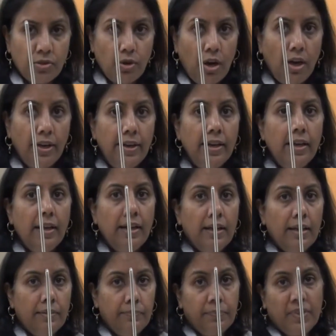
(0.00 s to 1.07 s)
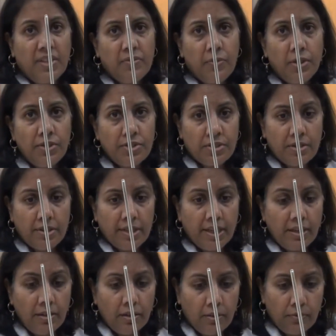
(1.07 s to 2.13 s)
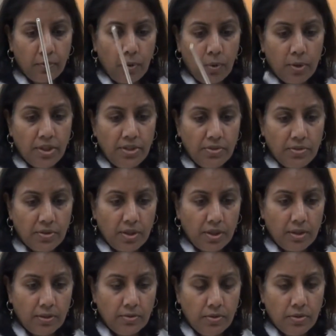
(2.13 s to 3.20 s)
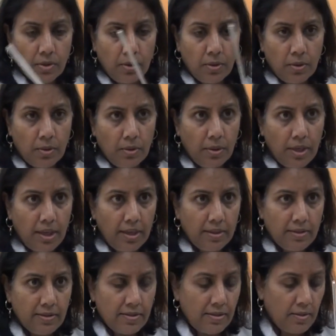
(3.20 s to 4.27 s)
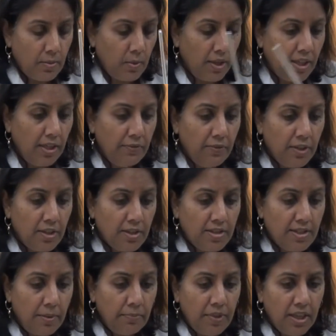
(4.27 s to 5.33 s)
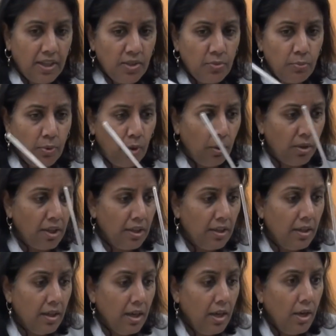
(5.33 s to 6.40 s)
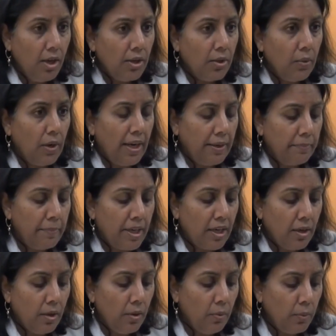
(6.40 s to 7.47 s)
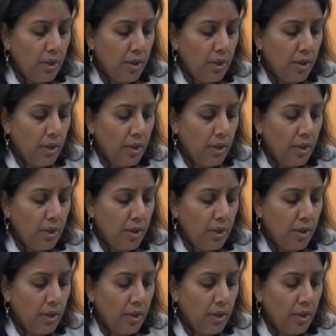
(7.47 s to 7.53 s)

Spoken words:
rod. It's for stirring, of course, you know, so here's this one. If it is something is broken, you let me know.